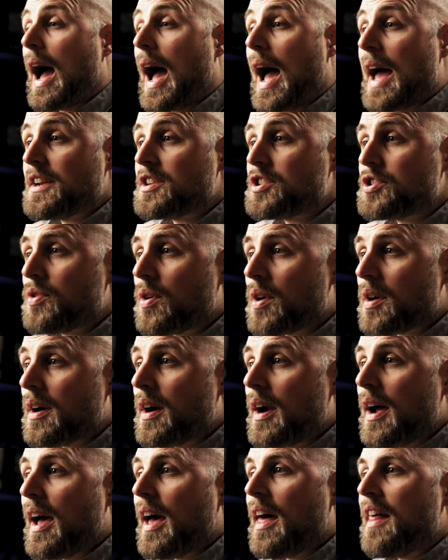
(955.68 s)
And sure,
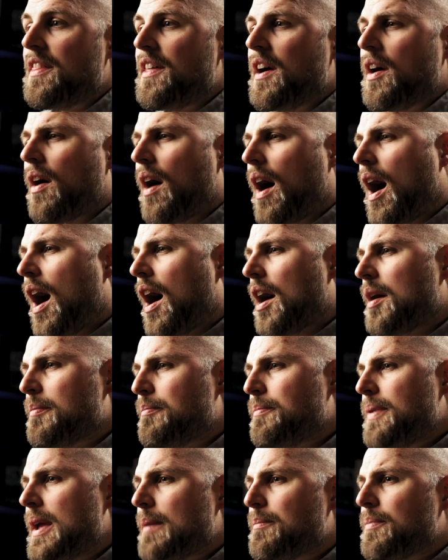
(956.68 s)
there are
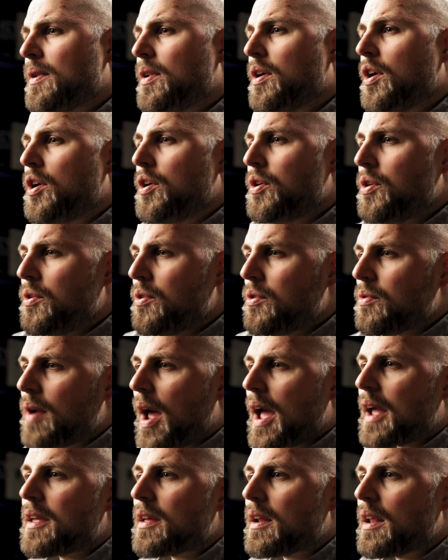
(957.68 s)
people who
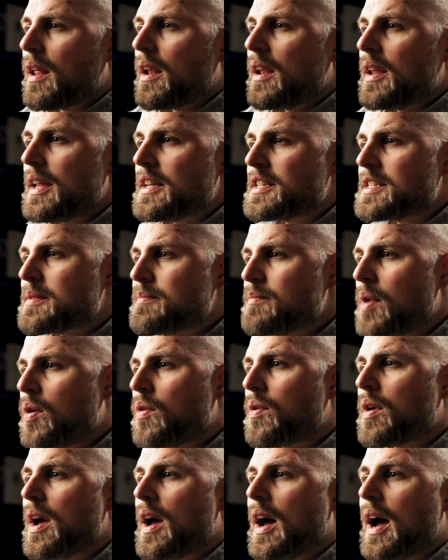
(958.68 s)
regularly
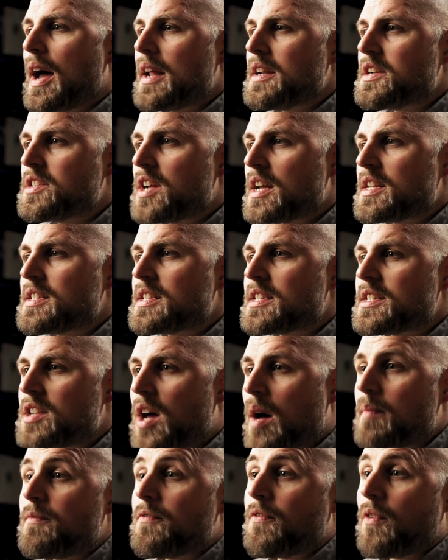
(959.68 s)
smoke and just
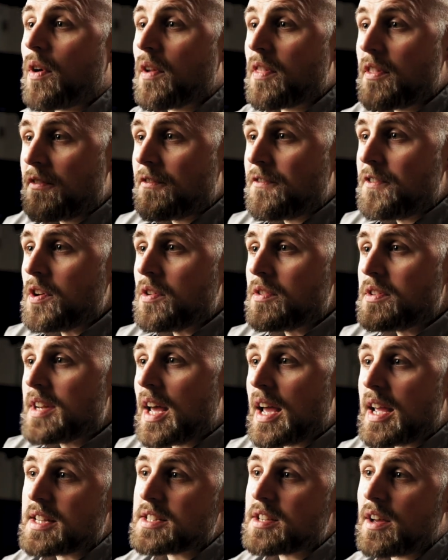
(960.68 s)
stop for the few
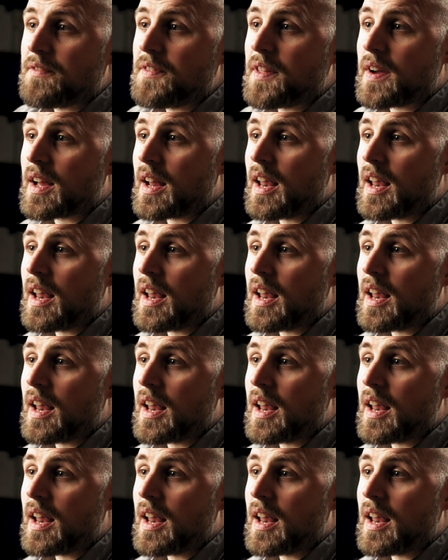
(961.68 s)
days of the